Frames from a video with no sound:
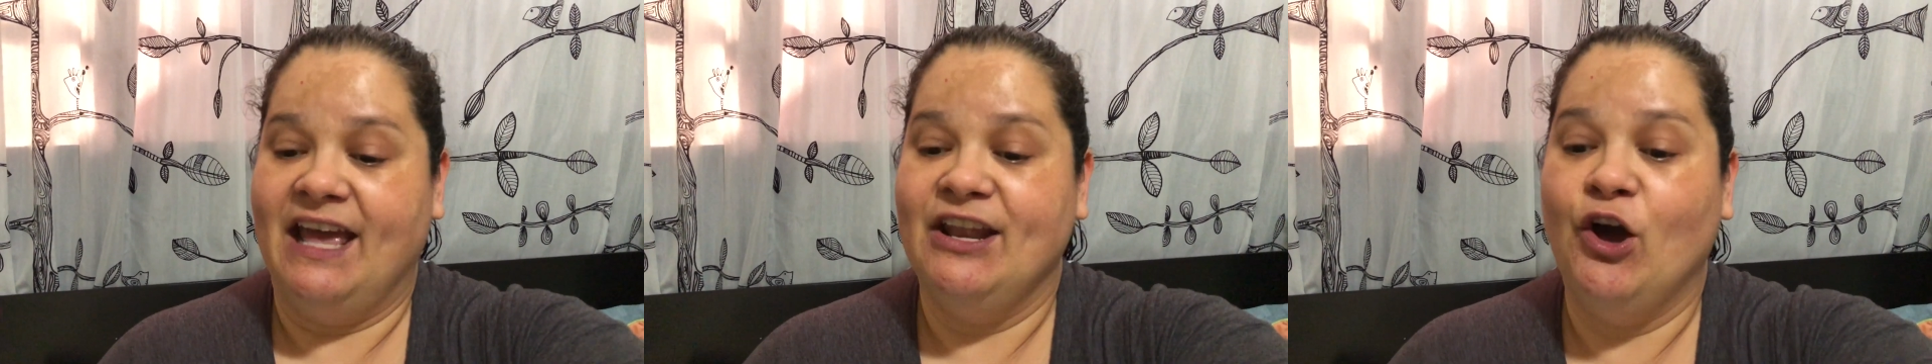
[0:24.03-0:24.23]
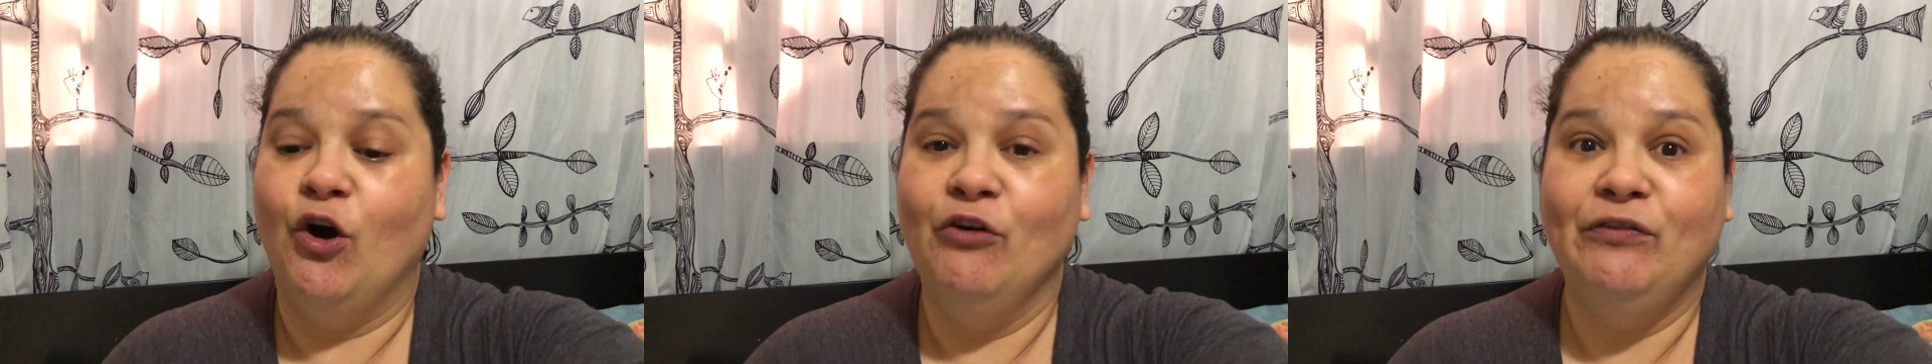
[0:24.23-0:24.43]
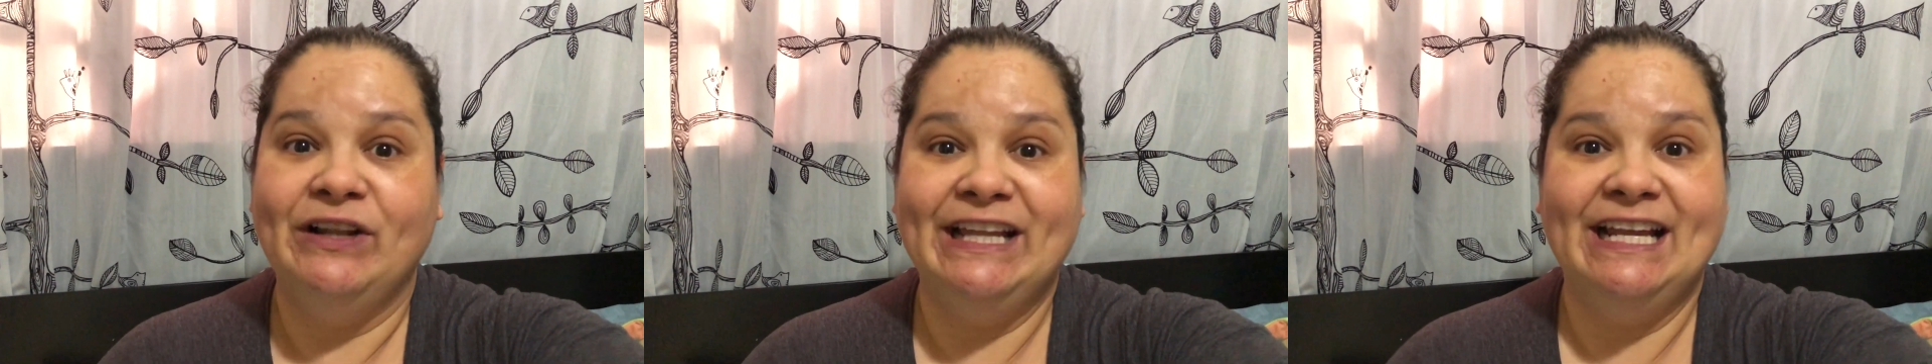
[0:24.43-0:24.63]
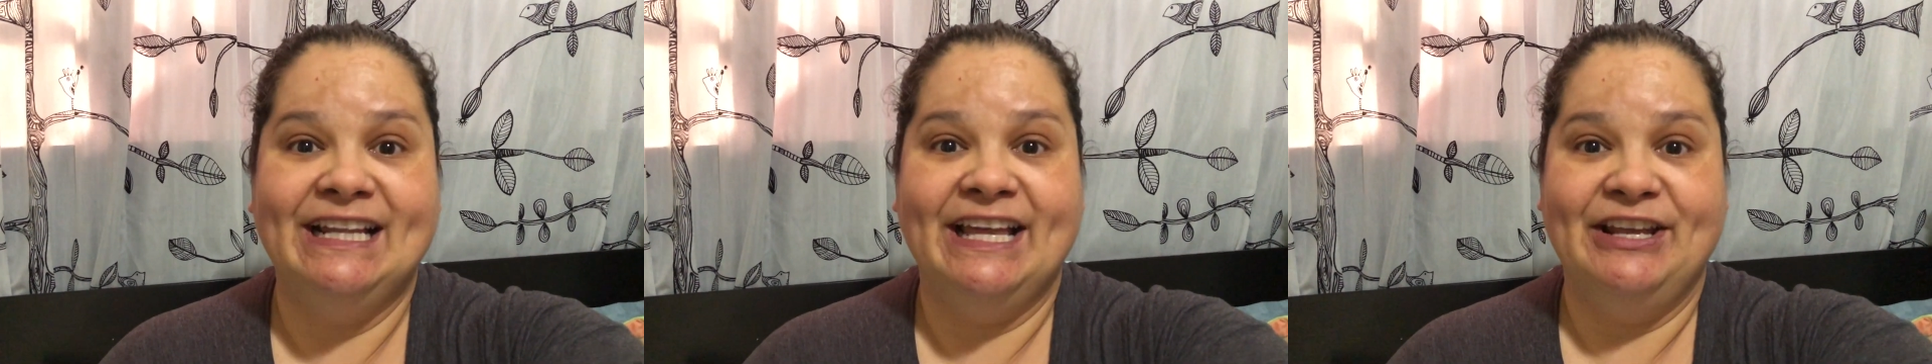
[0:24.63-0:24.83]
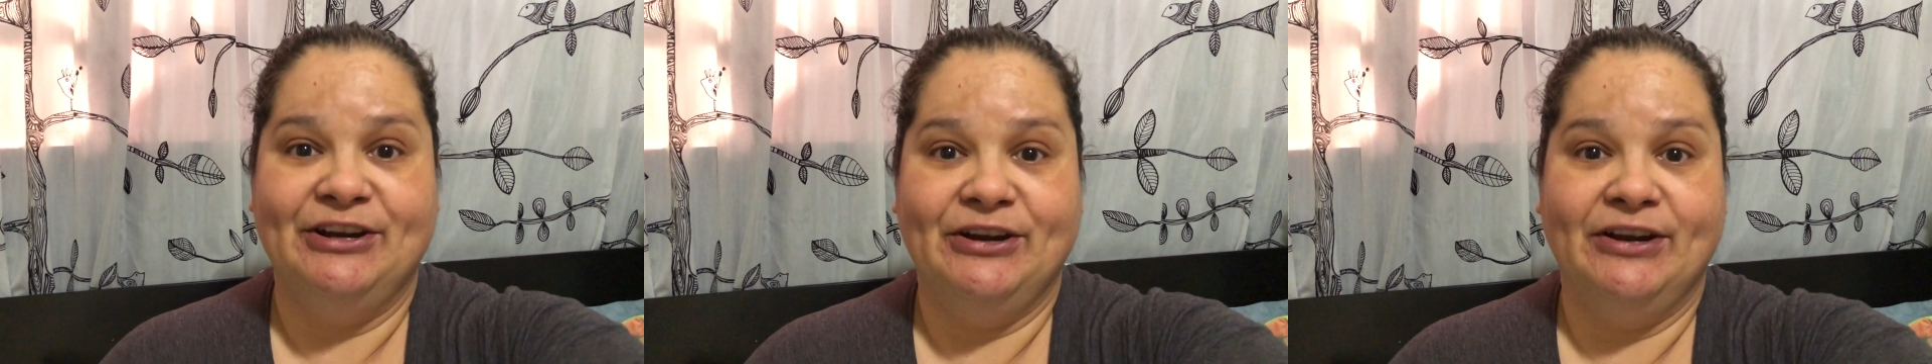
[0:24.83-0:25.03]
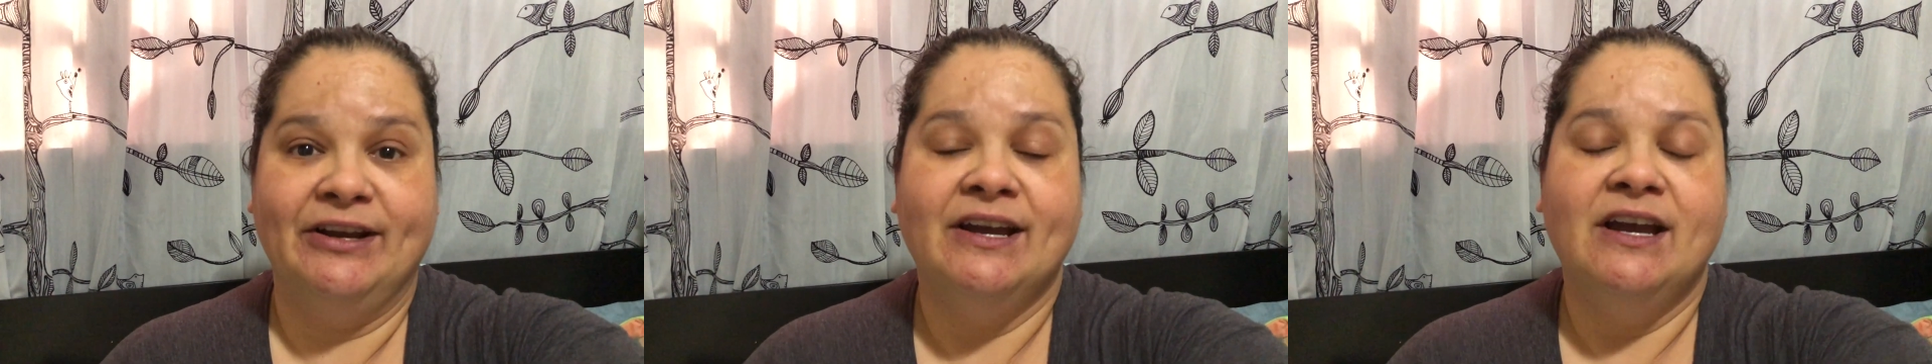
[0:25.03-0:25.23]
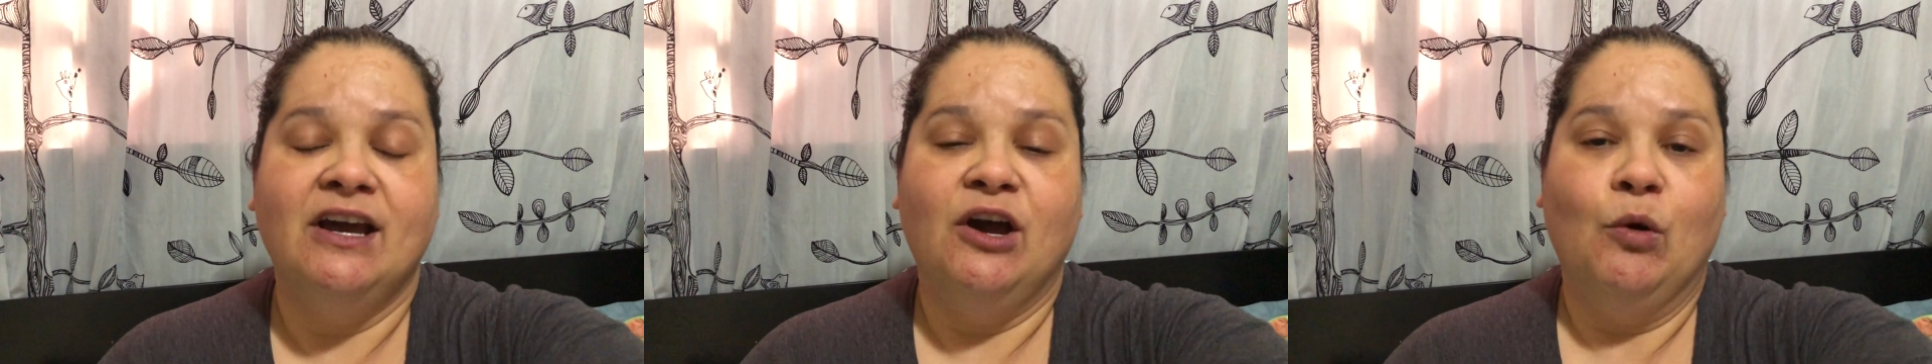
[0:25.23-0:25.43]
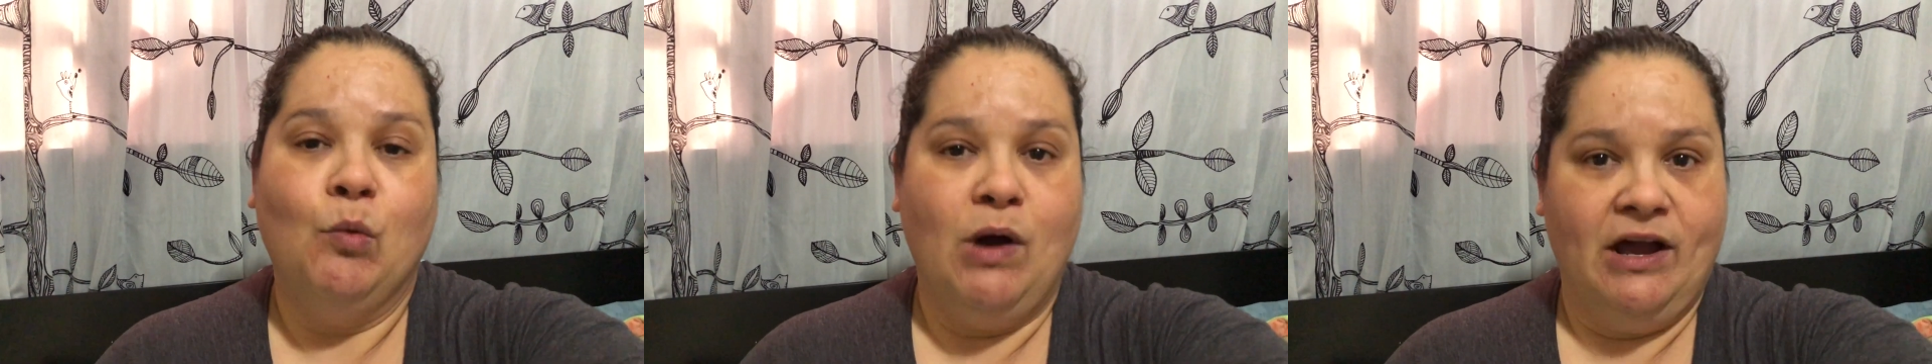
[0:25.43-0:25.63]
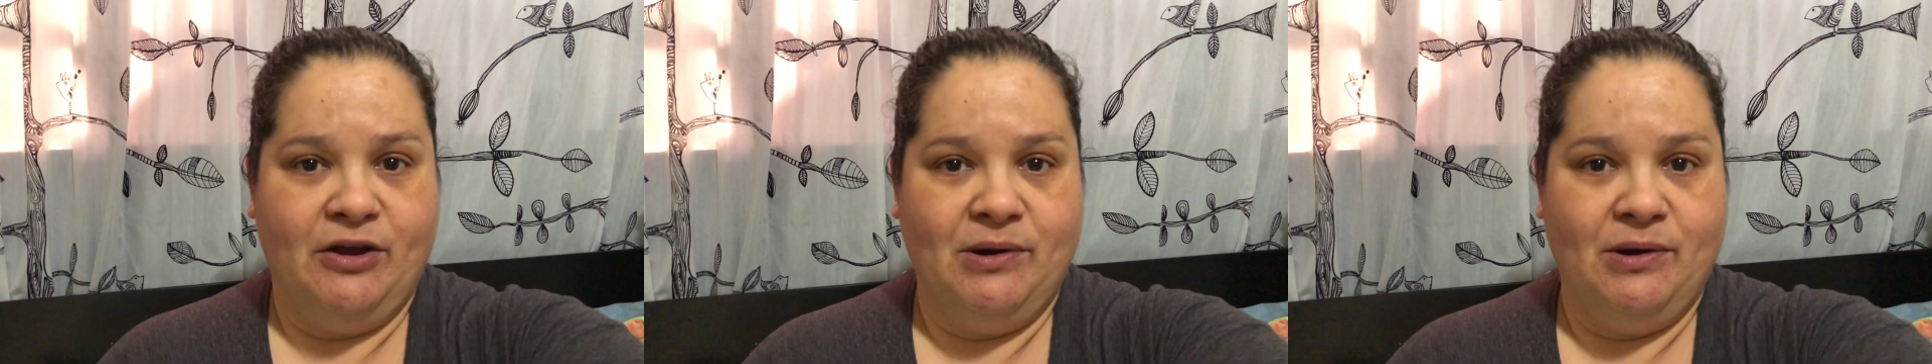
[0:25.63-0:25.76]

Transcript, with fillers: and hopefully later walk